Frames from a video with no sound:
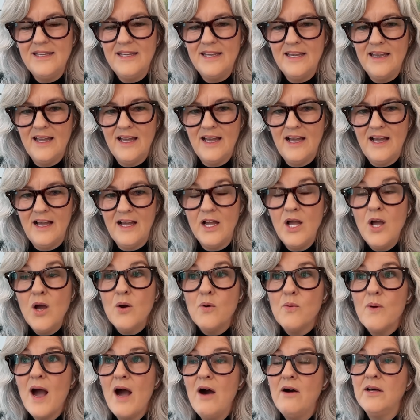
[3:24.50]
Yeah.
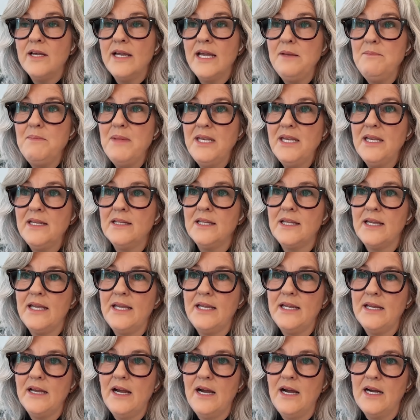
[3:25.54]
Well,
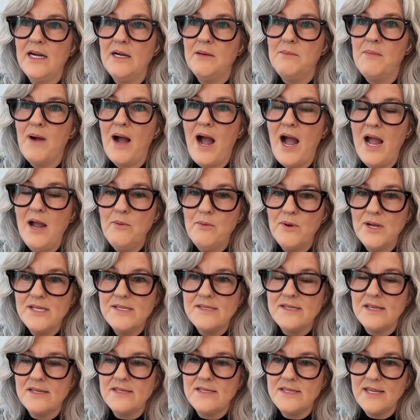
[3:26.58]
admittedly, um, I
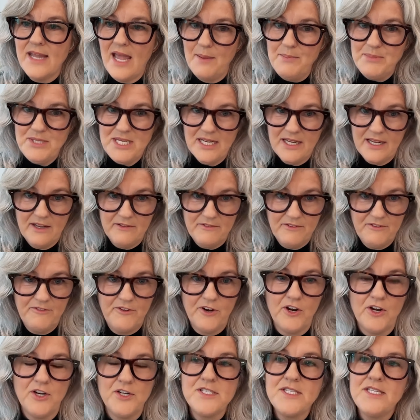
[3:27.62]
was a skeptic at
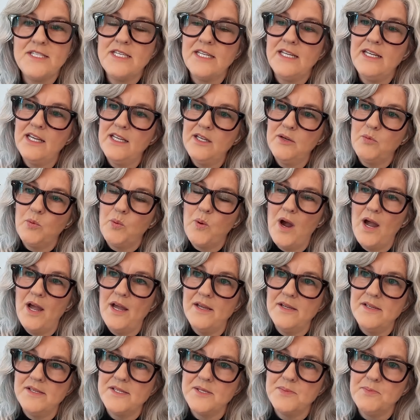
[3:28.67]
first. It
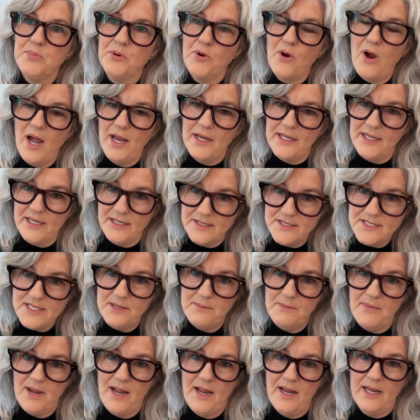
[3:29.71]
was brought
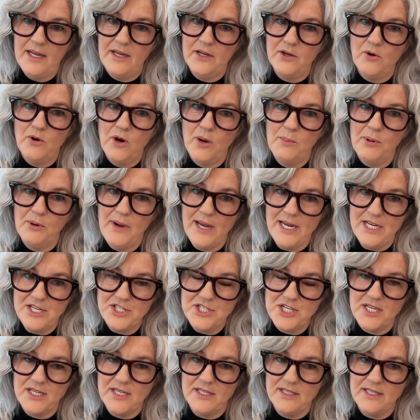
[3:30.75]
into my
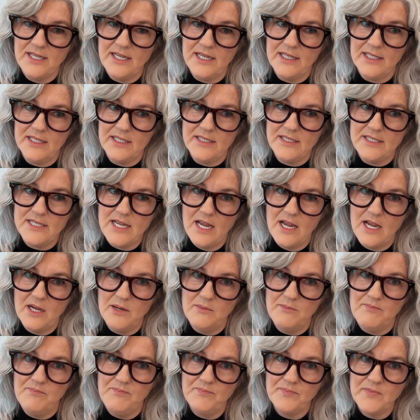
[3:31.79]
corporation, and
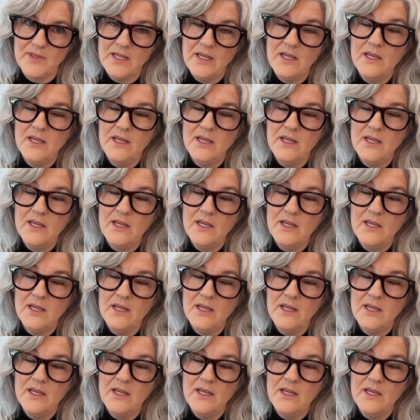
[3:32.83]
um,